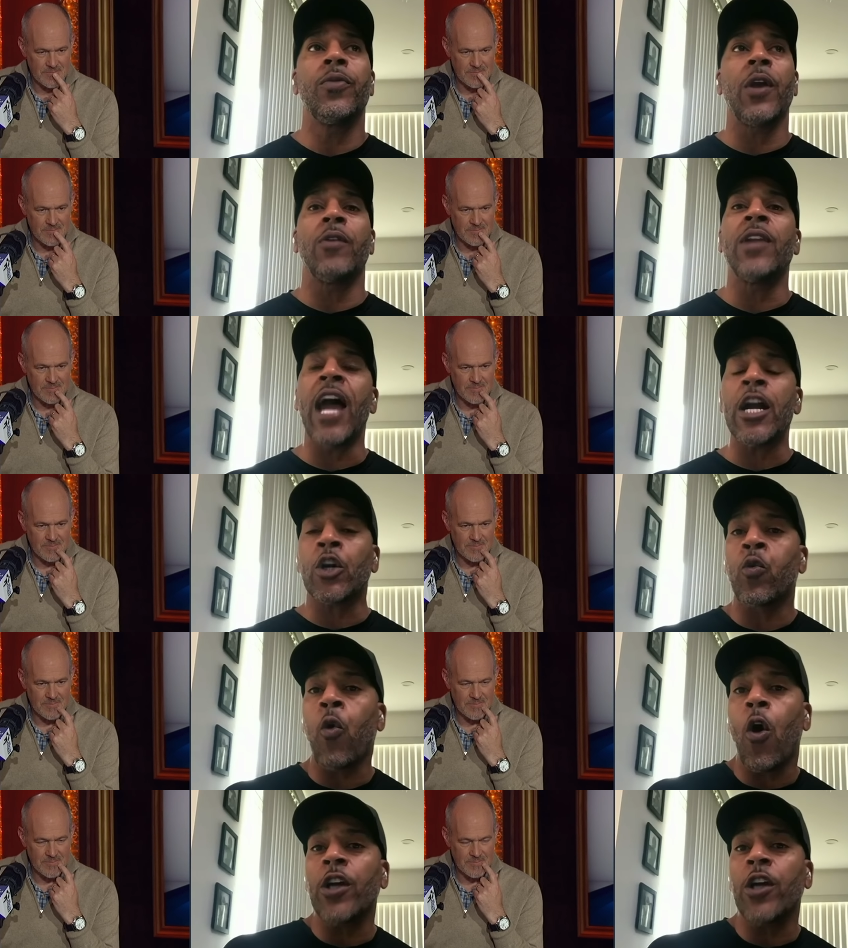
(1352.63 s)
Speaker 1: they're not
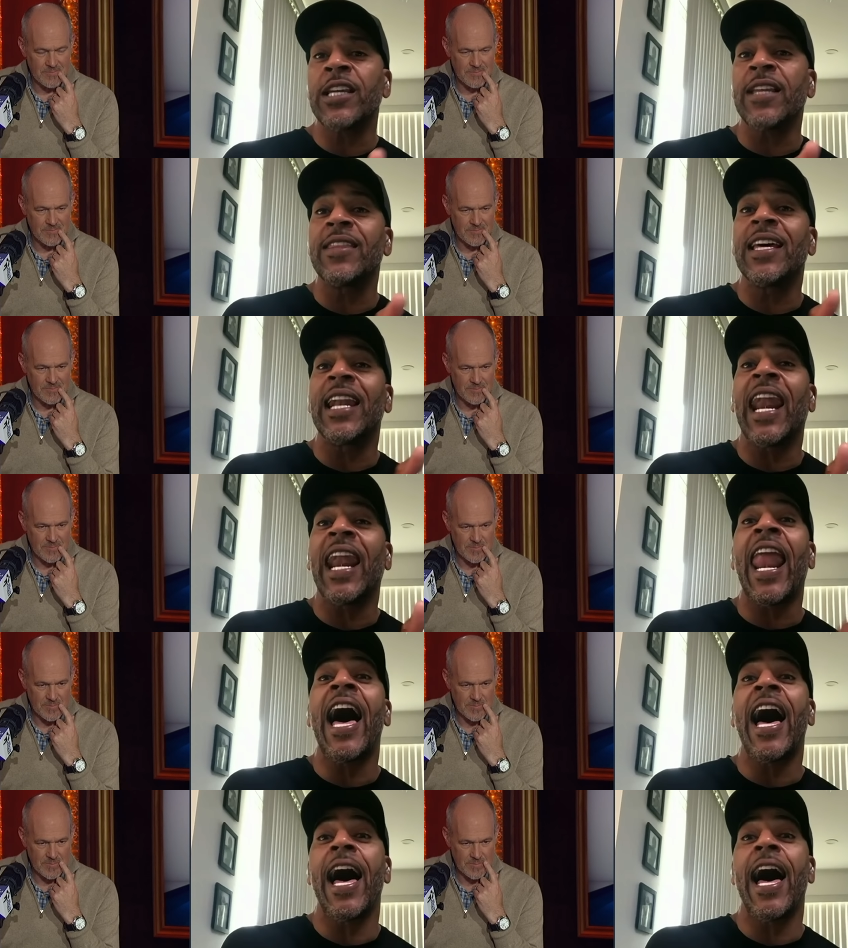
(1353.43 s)
crossing the
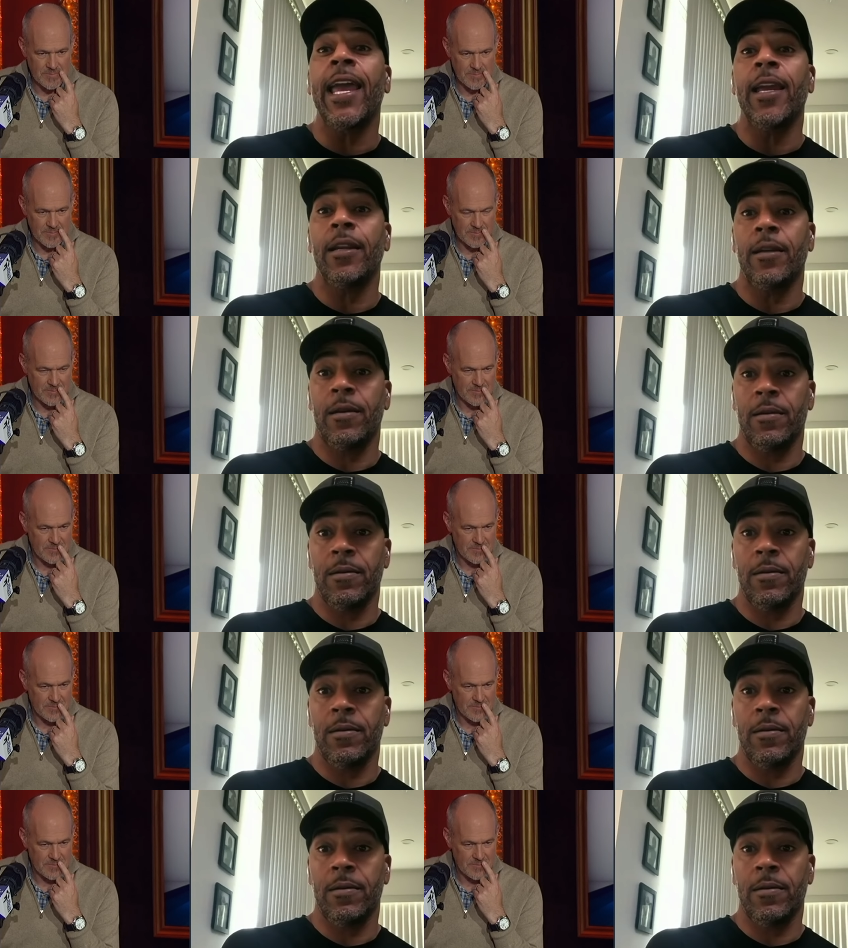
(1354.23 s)
line.